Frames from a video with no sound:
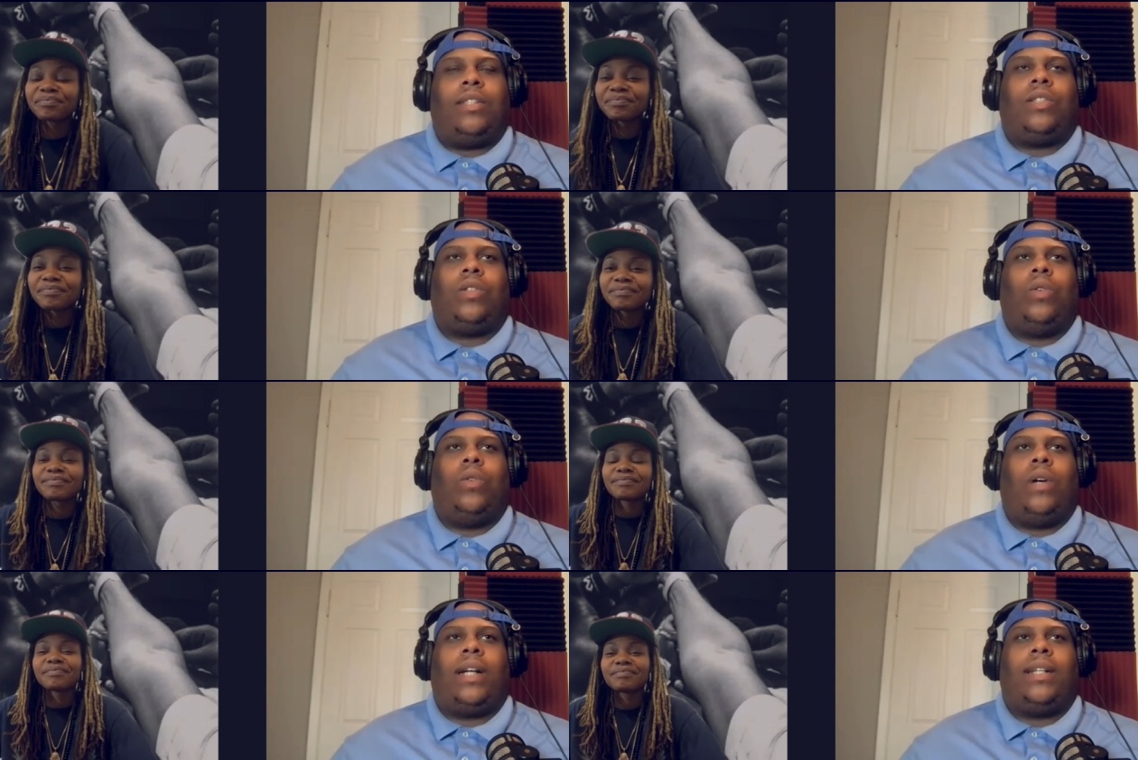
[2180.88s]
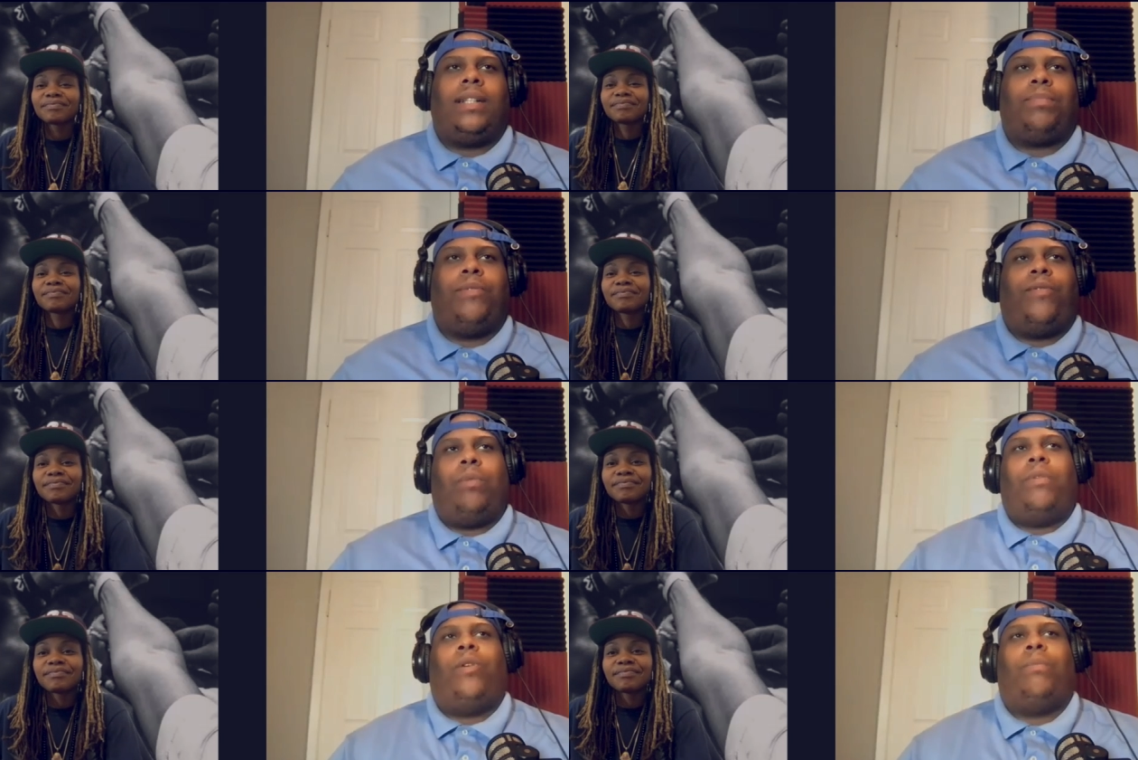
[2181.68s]
Speaker 1: so I guess before
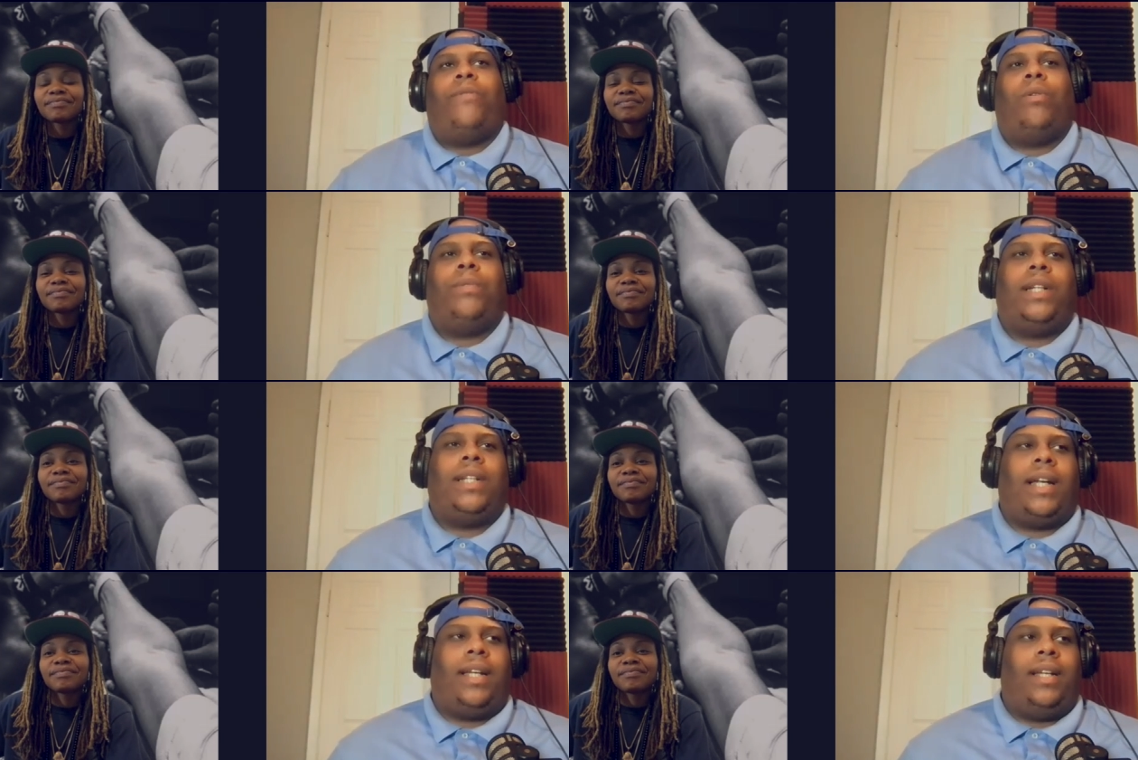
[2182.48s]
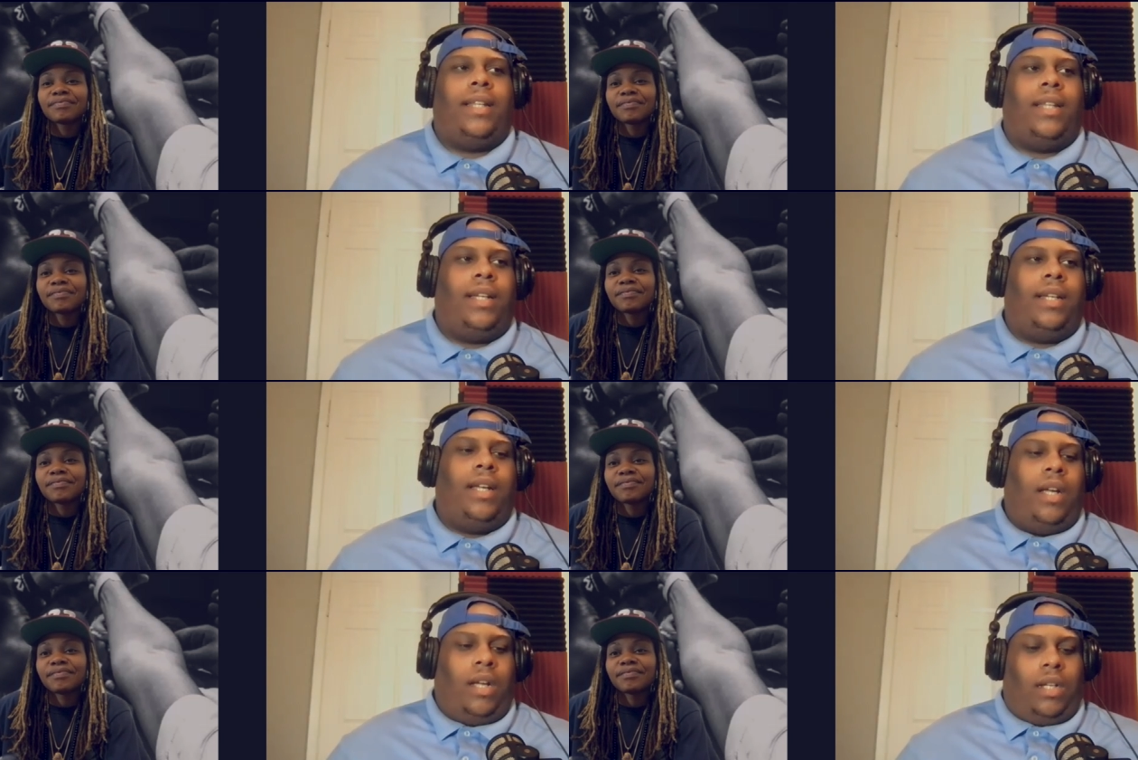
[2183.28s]
before before we get out of here then
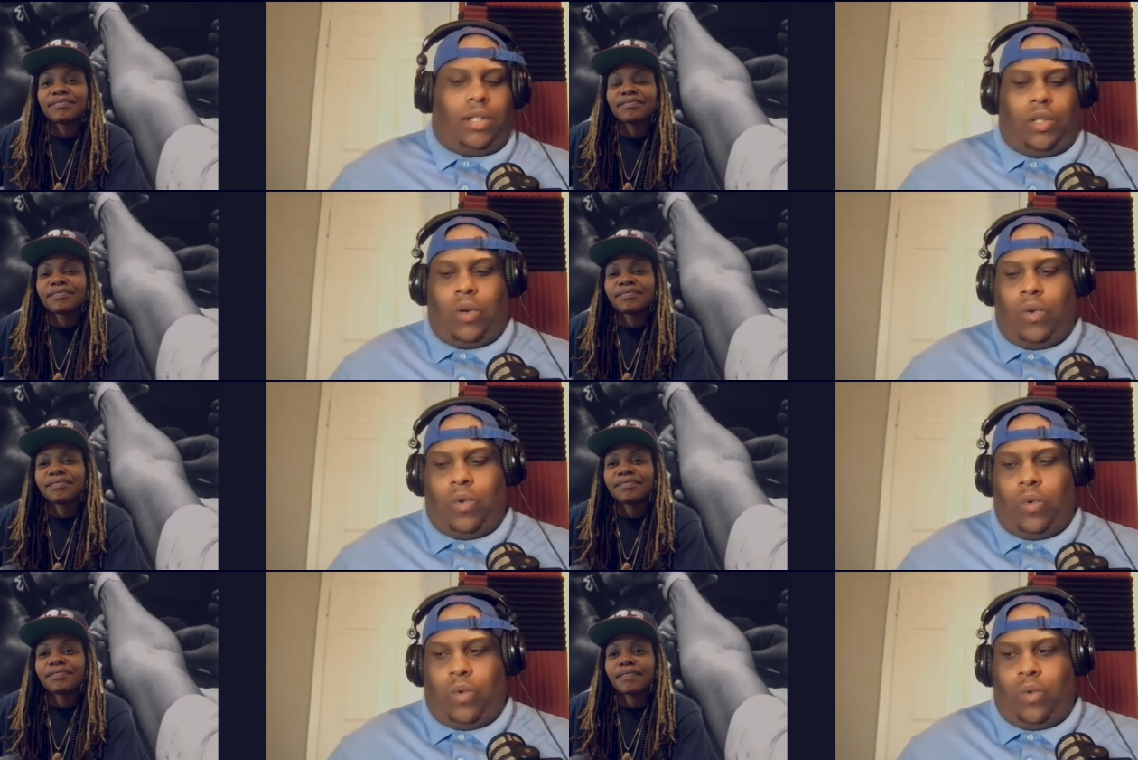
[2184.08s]
so